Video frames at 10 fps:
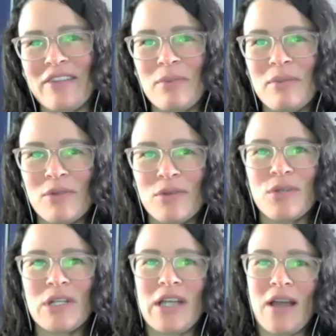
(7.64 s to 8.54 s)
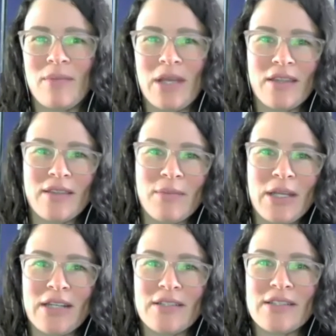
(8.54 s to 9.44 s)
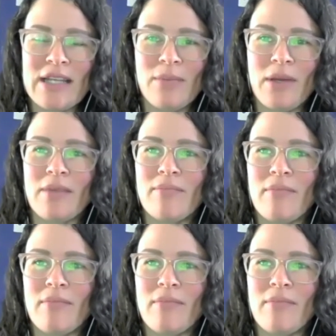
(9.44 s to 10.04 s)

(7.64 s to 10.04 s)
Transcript: people who could not make the meeting today but